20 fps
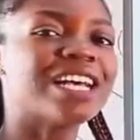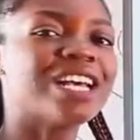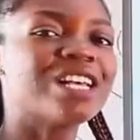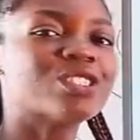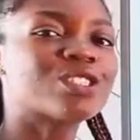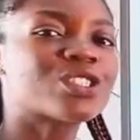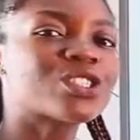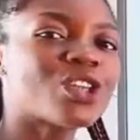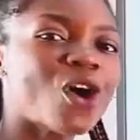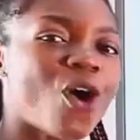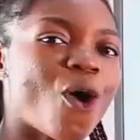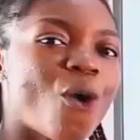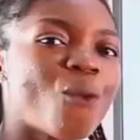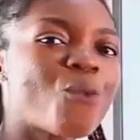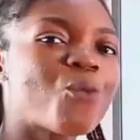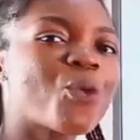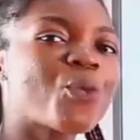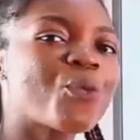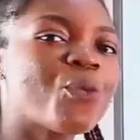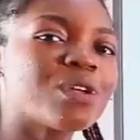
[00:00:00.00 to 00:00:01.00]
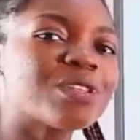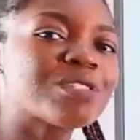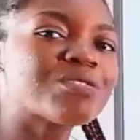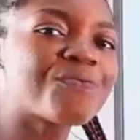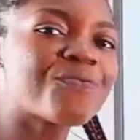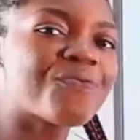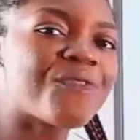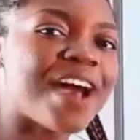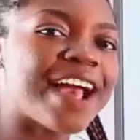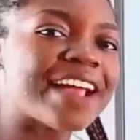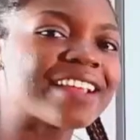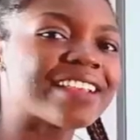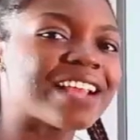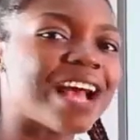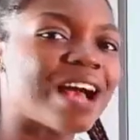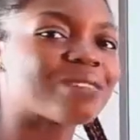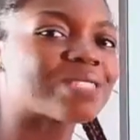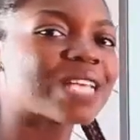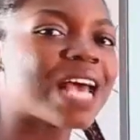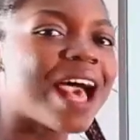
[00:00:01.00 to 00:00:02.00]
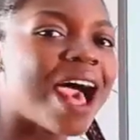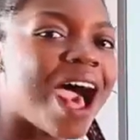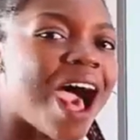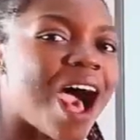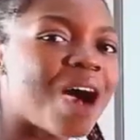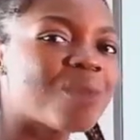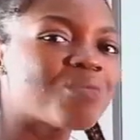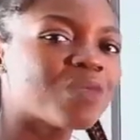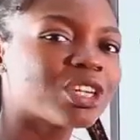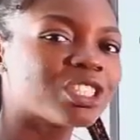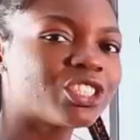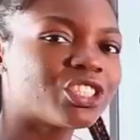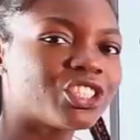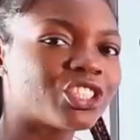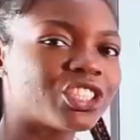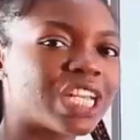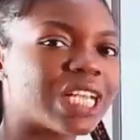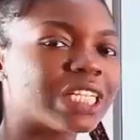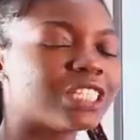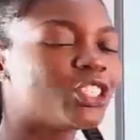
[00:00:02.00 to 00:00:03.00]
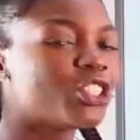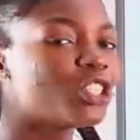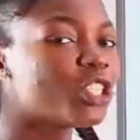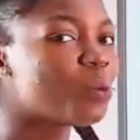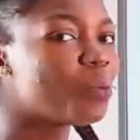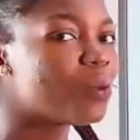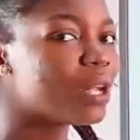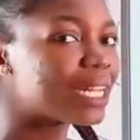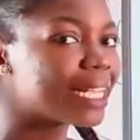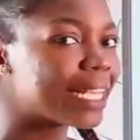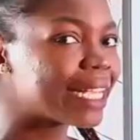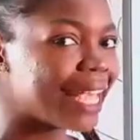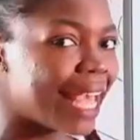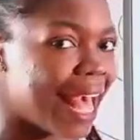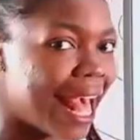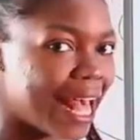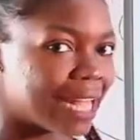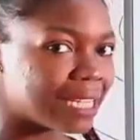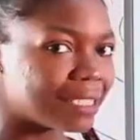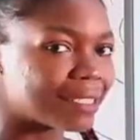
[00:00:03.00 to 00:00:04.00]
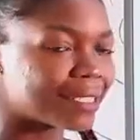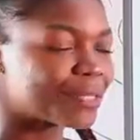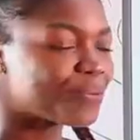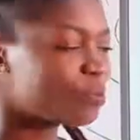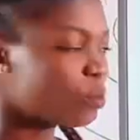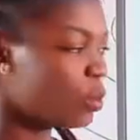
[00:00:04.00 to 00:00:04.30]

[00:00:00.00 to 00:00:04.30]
So we want to find out how much change you will get.